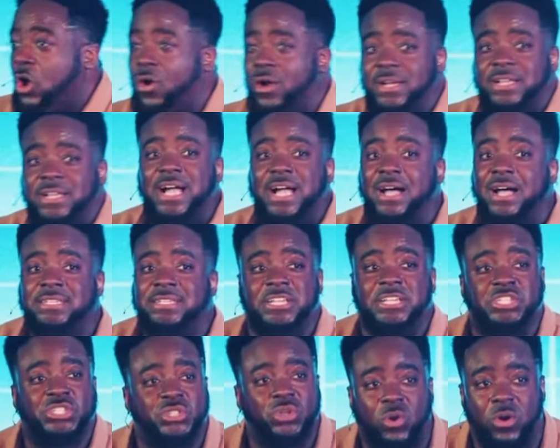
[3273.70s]
on God's
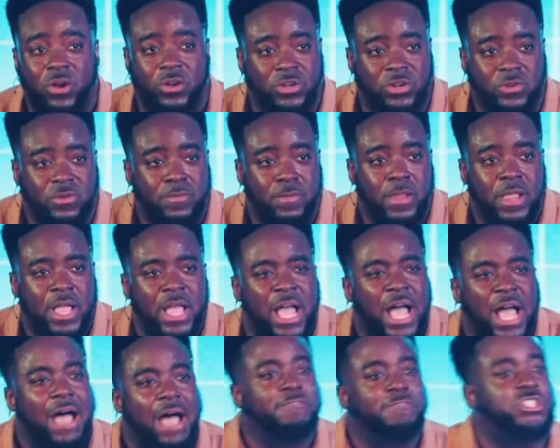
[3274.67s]
historical.
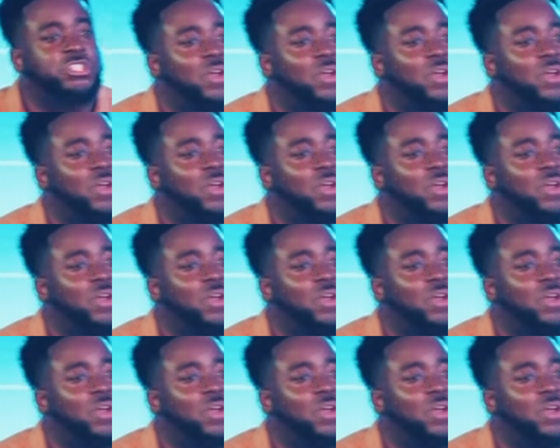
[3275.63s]
I've